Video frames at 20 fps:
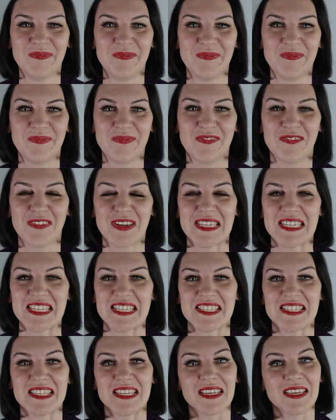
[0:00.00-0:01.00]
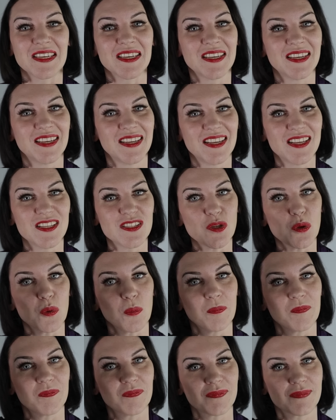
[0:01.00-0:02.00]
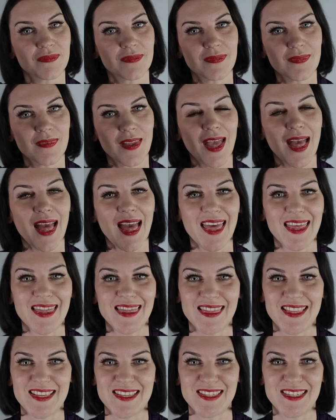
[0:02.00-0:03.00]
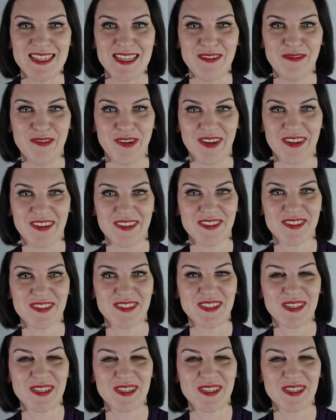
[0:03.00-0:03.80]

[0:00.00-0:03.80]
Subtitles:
Fantastic. So, this knee first.